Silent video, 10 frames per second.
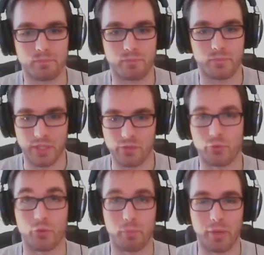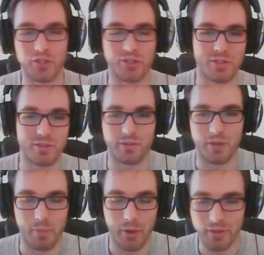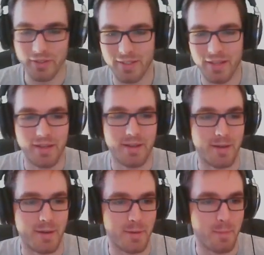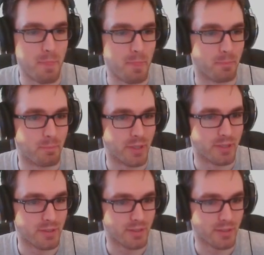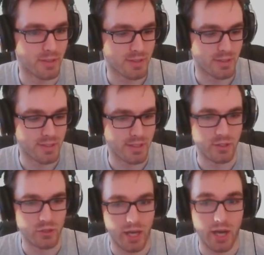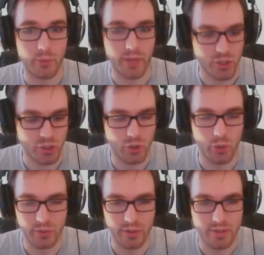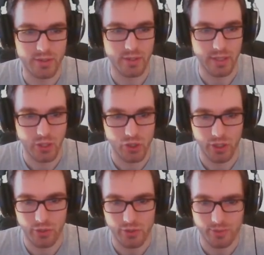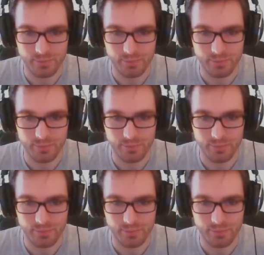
Thanks for your patience about it, but let's get into how we actually code this in shaders.